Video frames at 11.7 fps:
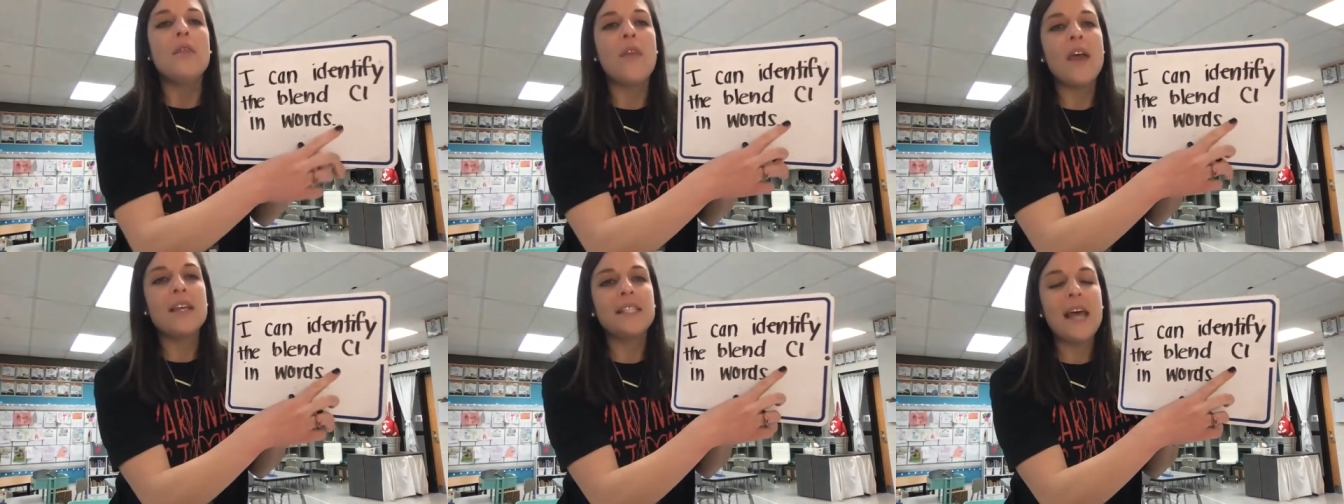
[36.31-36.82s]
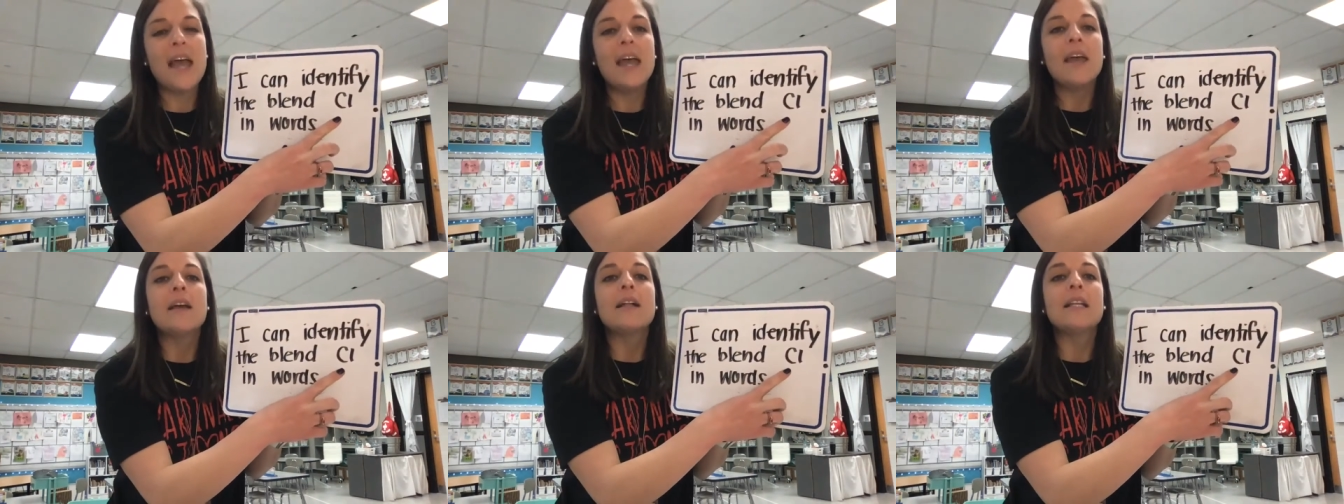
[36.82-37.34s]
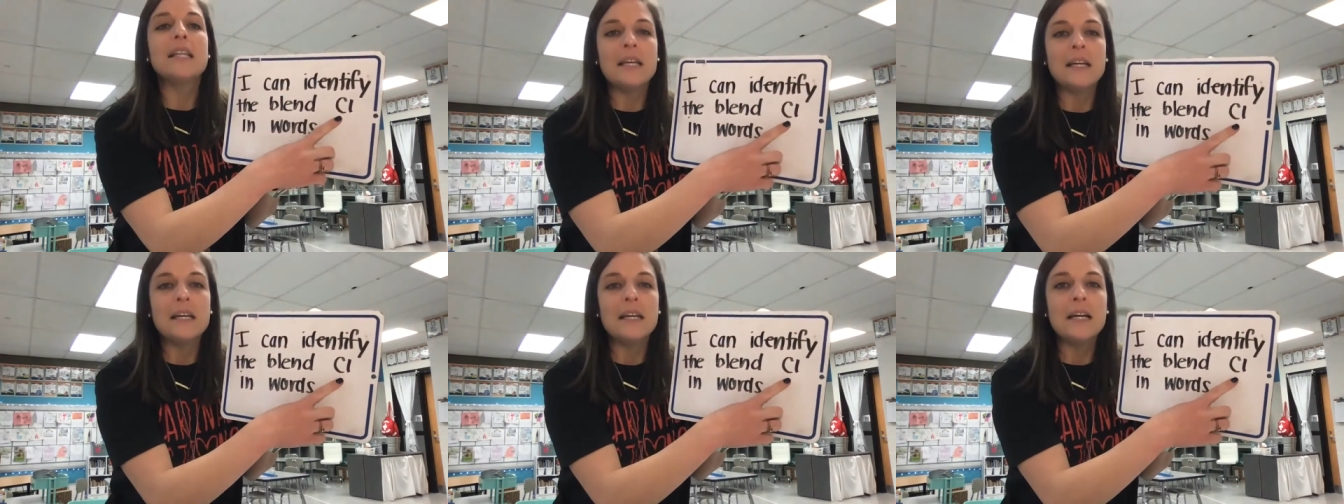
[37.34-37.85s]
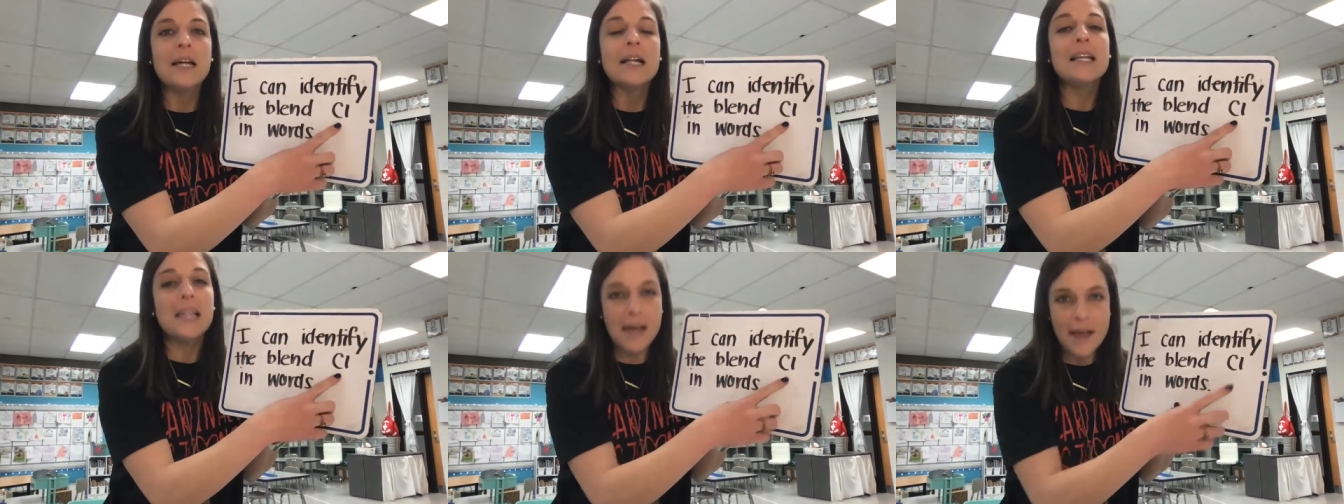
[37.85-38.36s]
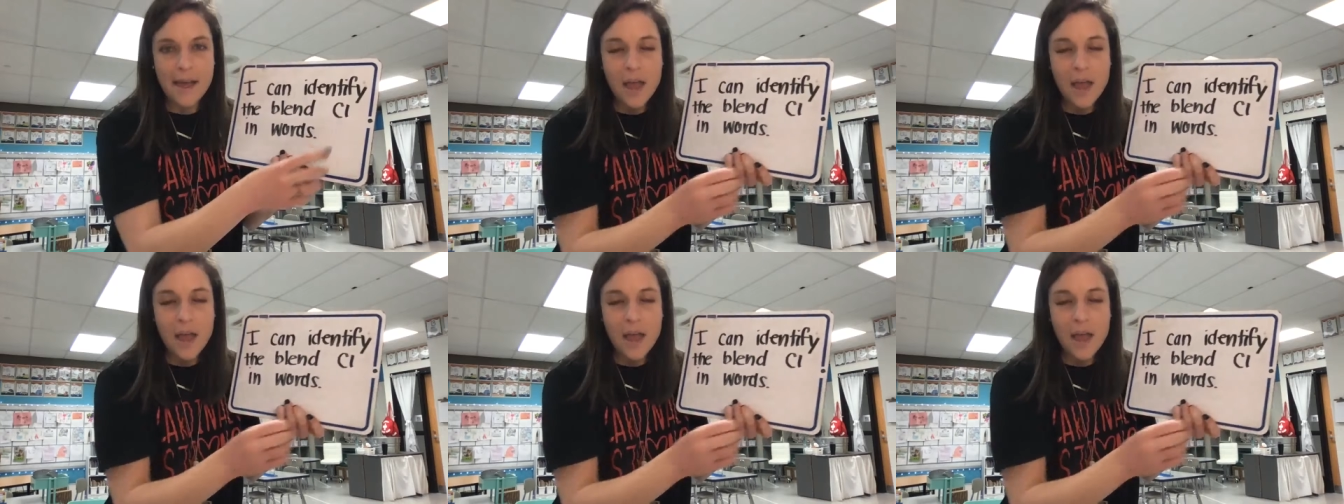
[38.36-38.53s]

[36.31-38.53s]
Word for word: they say cl, cl.